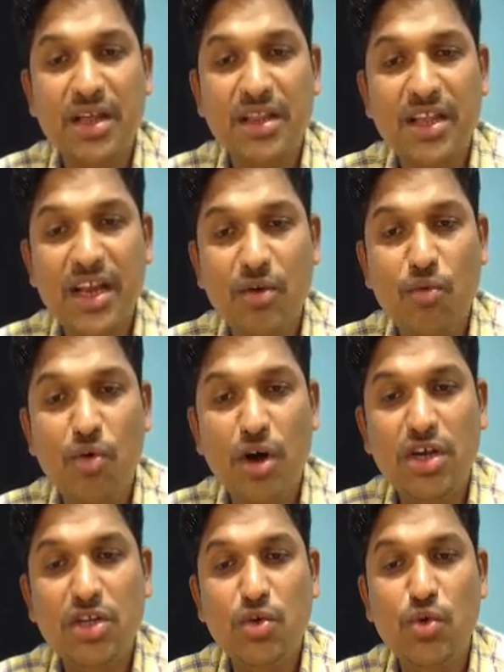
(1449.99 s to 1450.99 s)
Then
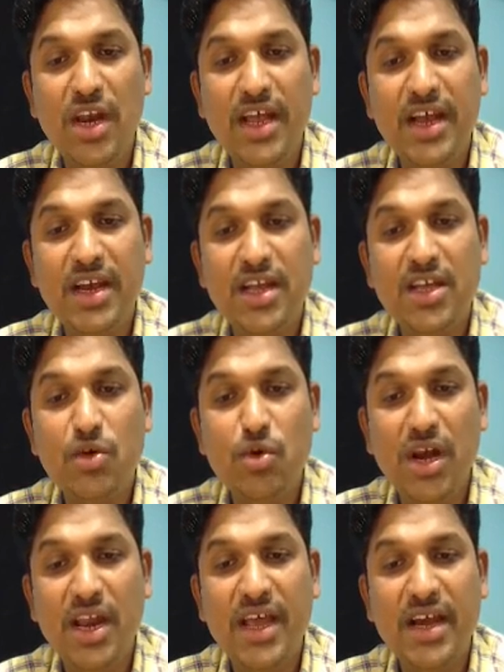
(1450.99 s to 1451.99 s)
what you will get? You
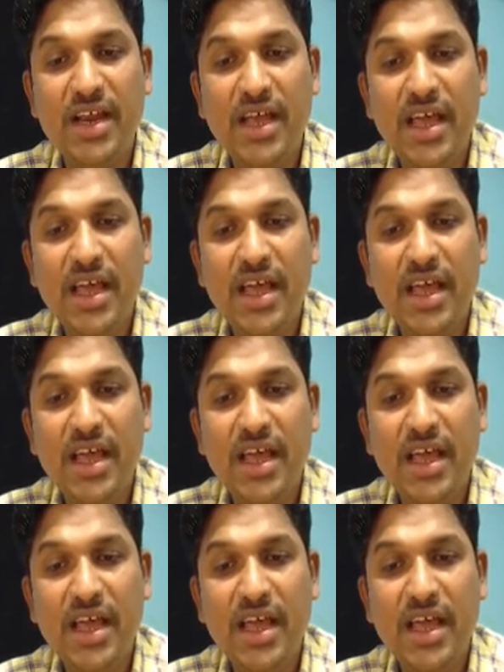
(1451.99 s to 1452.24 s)
will get